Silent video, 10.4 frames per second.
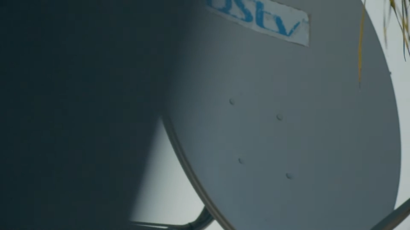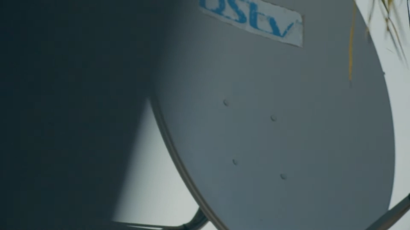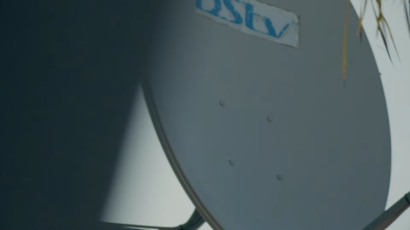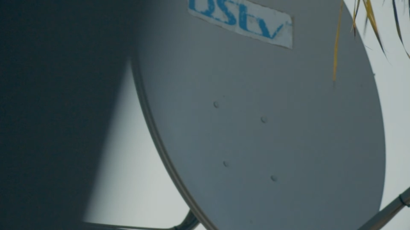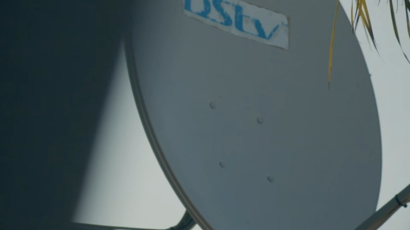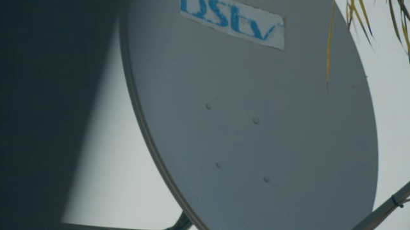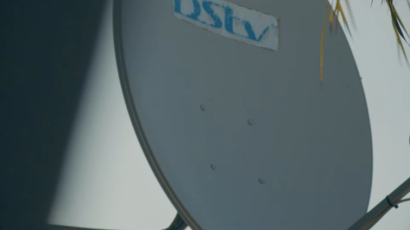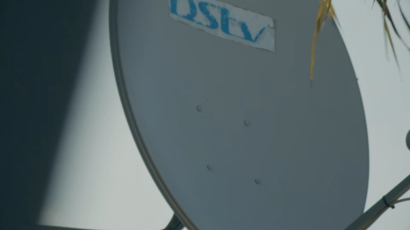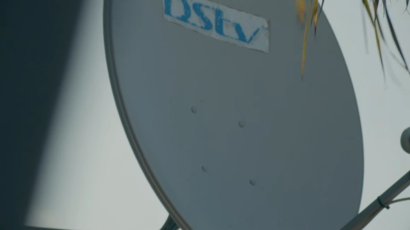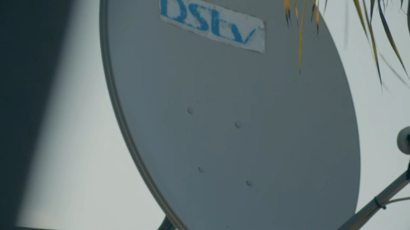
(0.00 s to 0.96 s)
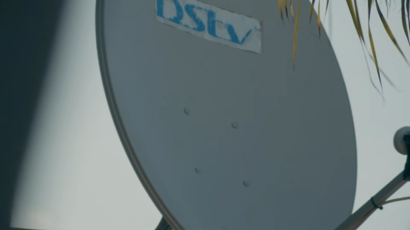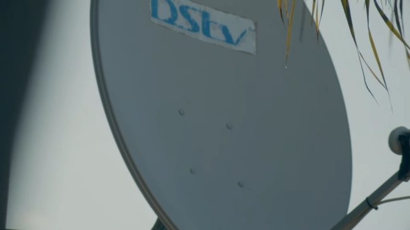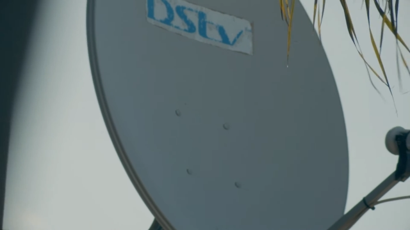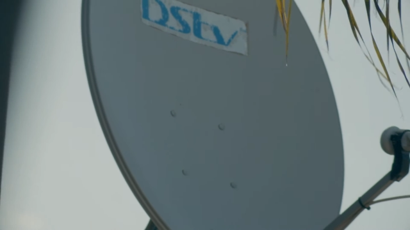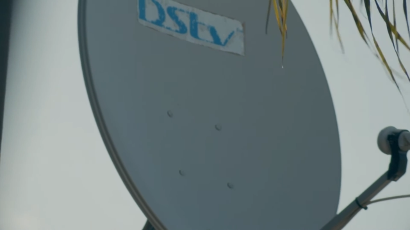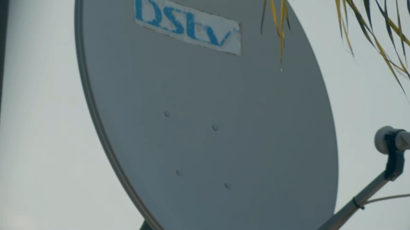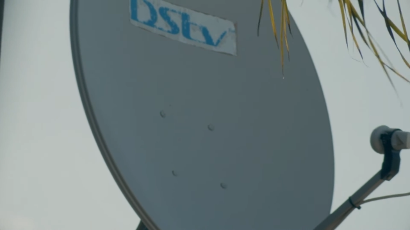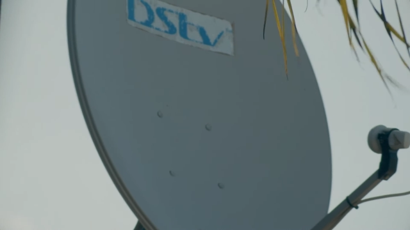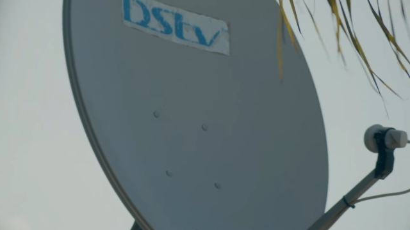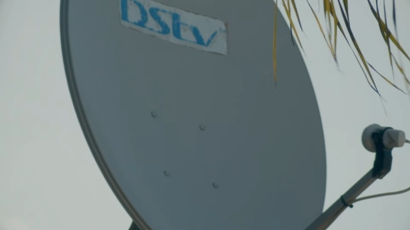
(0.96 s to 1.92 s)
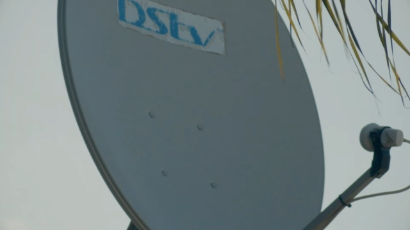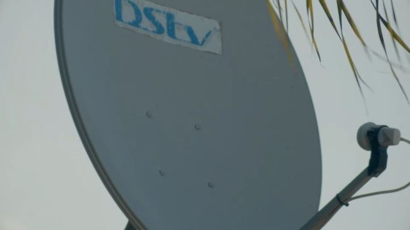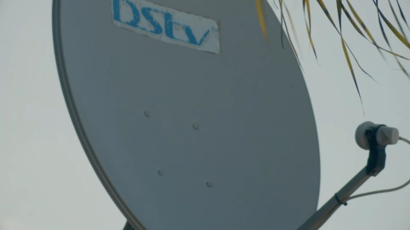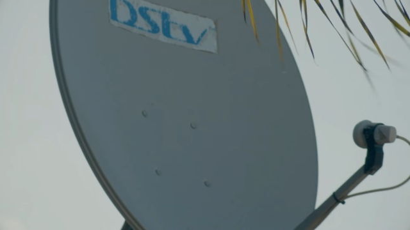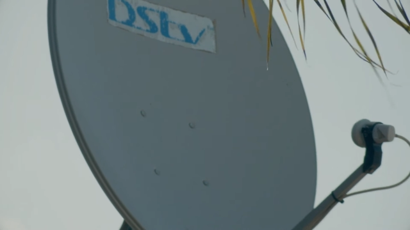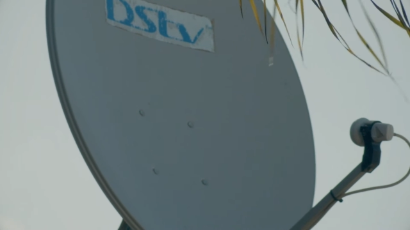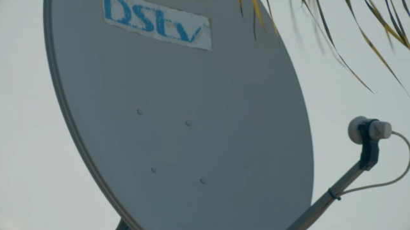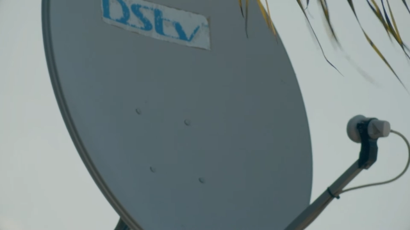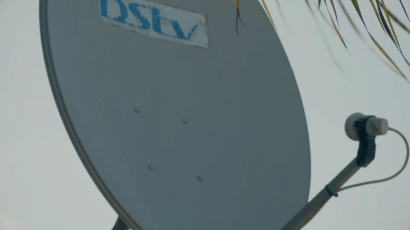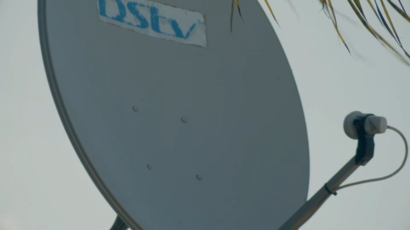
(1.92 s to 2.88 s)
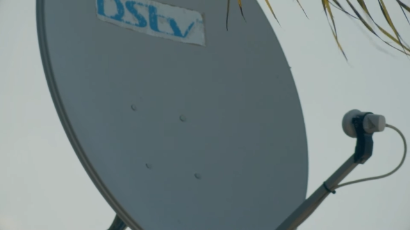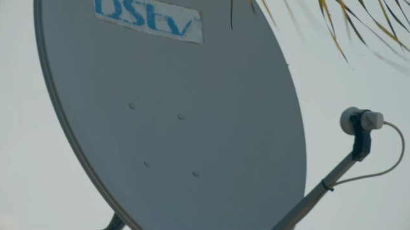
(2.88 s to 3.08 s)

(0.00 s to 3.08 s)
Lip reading: [unreadable: no face in view]